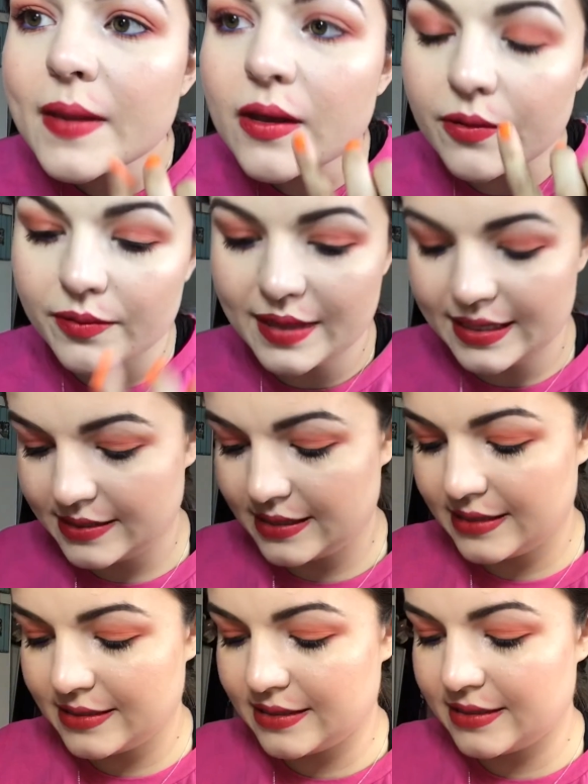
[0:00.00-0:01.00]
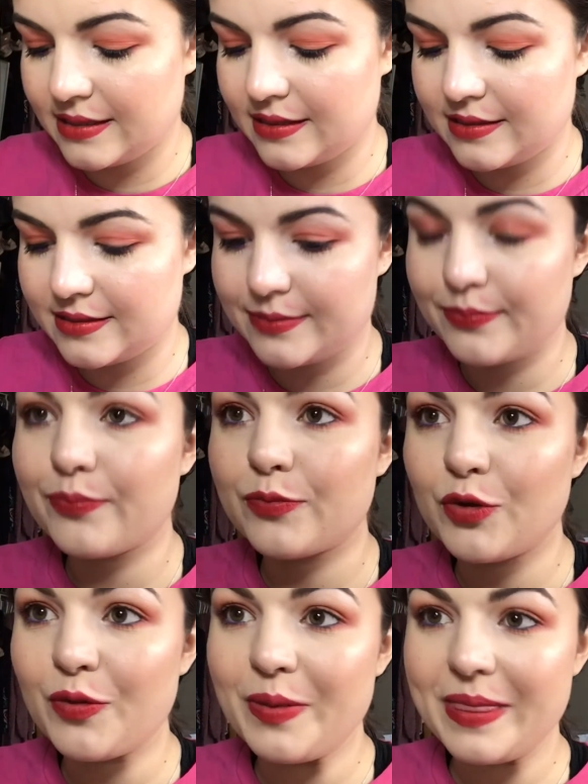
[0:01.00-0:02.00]
Oh, that's nice, Lindsay. Let's
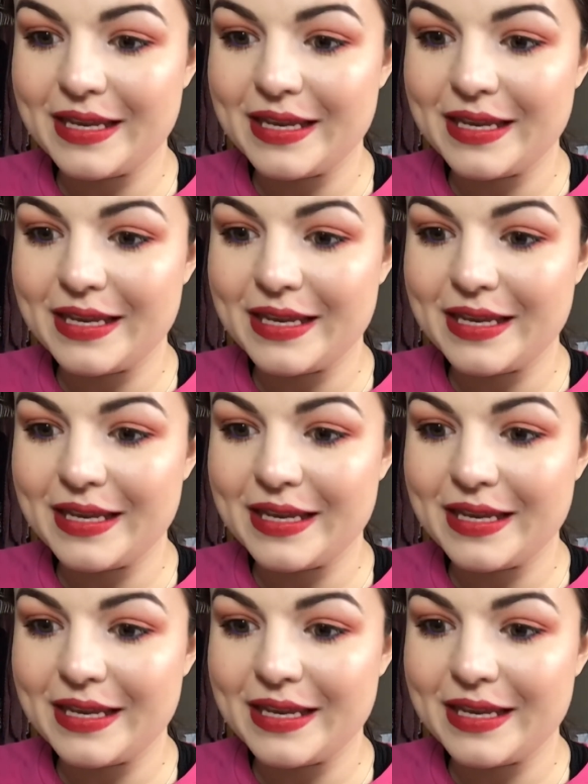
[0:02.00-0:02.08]
ruin